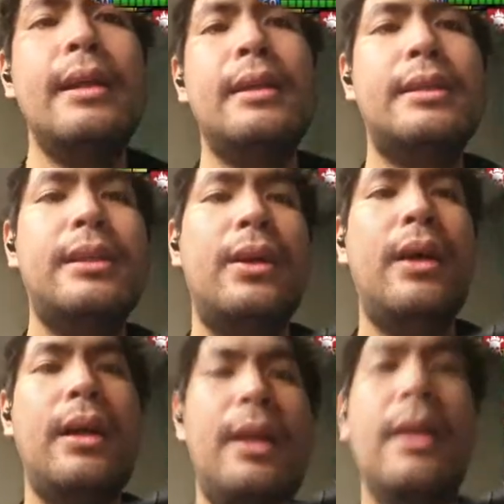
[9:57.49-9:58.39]
So
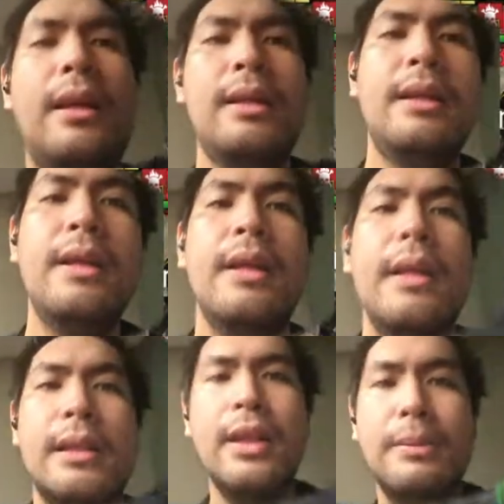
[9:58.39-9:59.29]
As
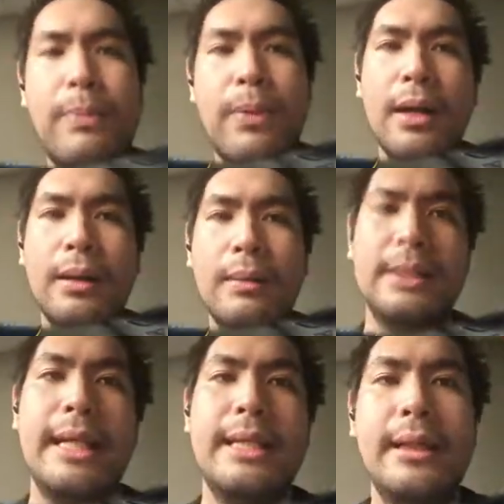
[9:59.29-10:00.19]
long as Broadmaw
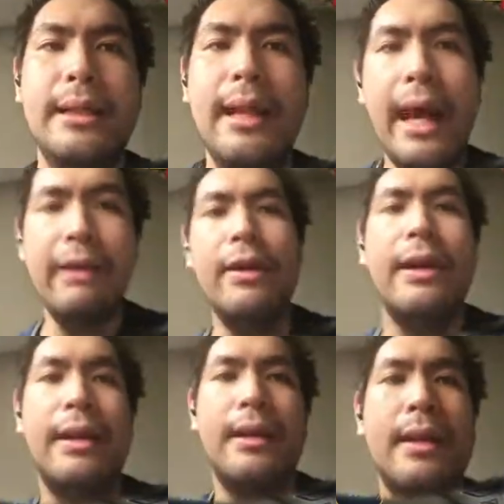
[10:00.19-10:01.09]
stays alive,
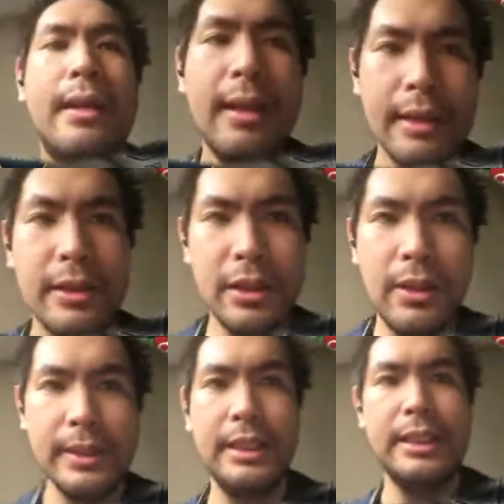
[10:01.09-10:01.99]
there's
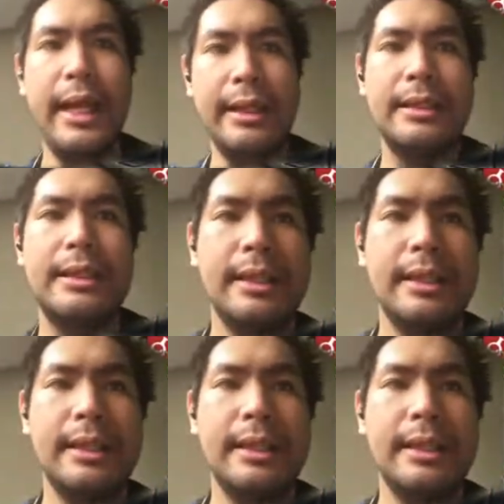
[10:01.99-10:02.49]
always a chance. See,